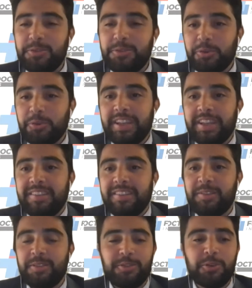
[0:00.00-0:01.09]
Truly,
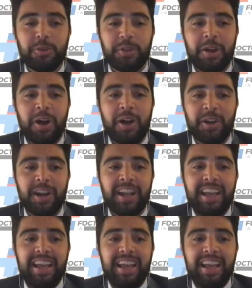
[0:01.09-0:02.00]
it's truly an honor.